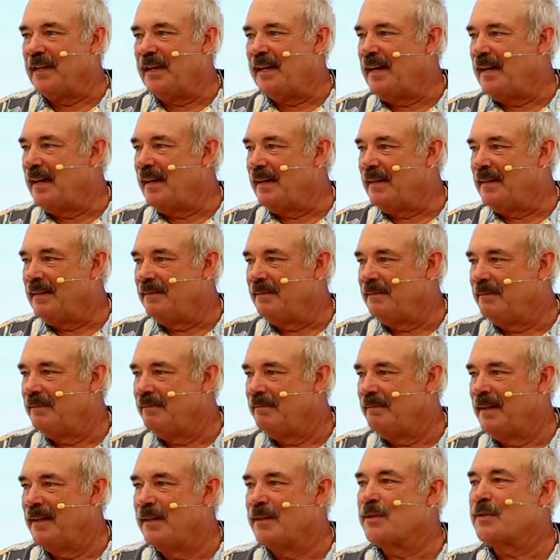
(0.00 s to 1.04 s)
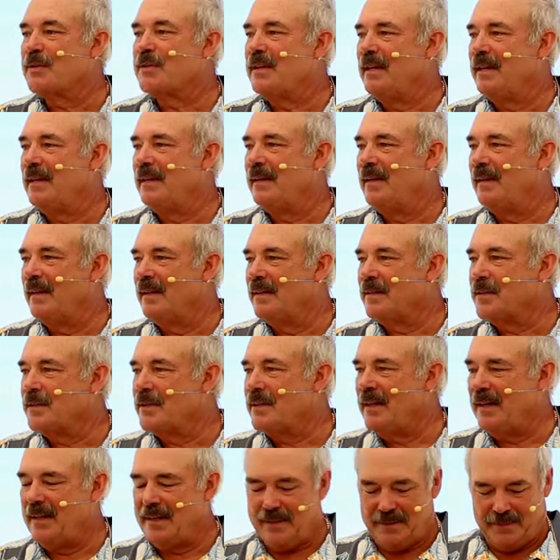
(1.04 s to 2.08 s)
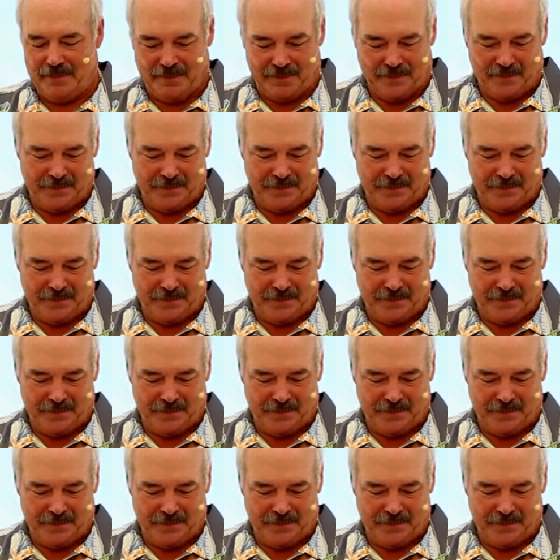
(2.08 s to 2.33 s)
God, sin is sin.